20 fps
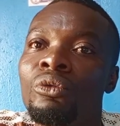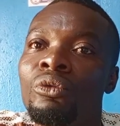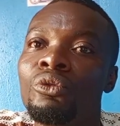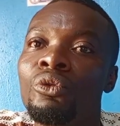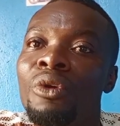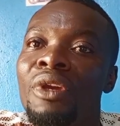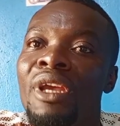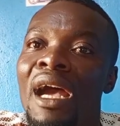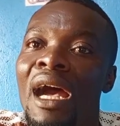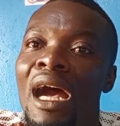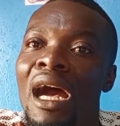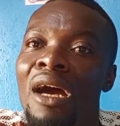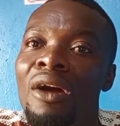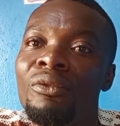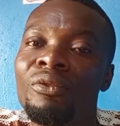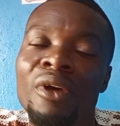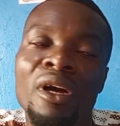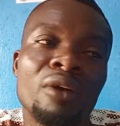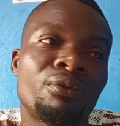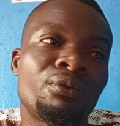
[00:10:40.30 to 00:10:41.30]
we
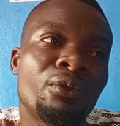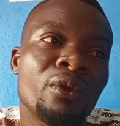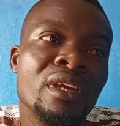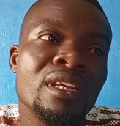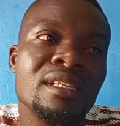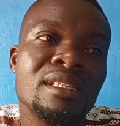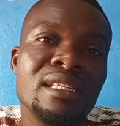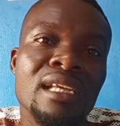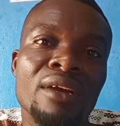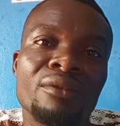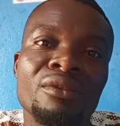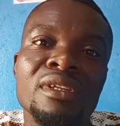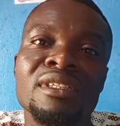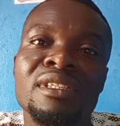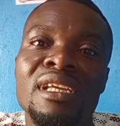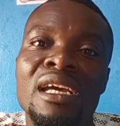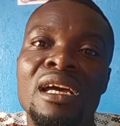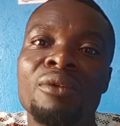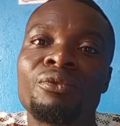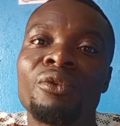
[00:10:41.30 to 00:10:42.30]
have a free service
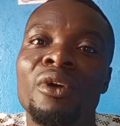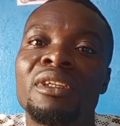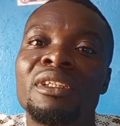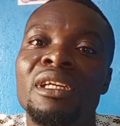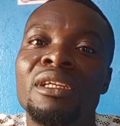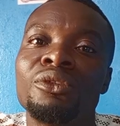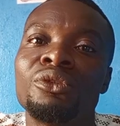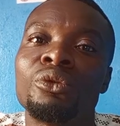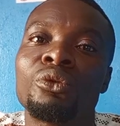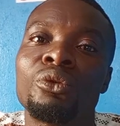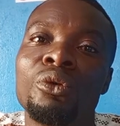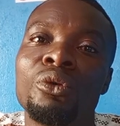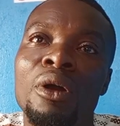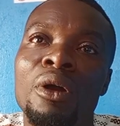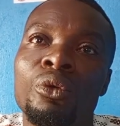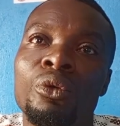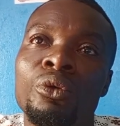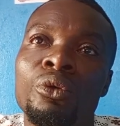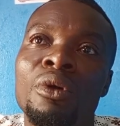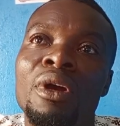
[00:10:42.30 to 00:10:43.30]
there for them to
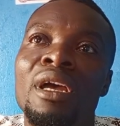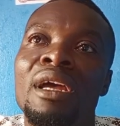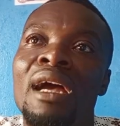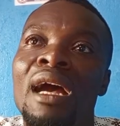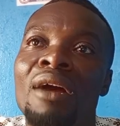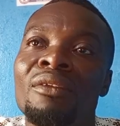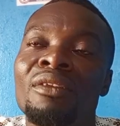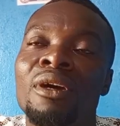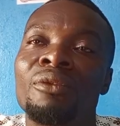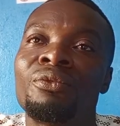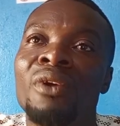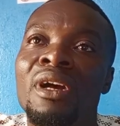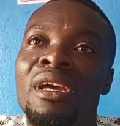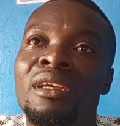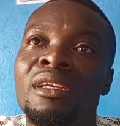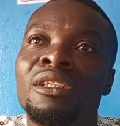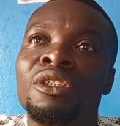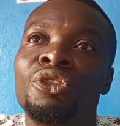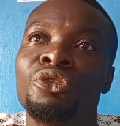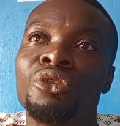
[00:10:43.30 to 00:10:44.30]
go and have their first
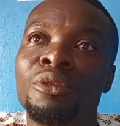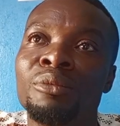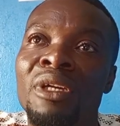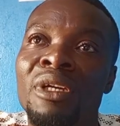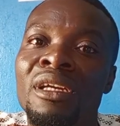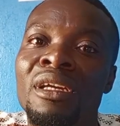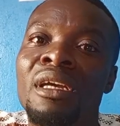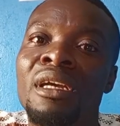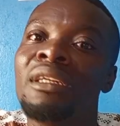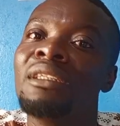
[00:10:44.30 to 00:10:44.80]
aid treatment.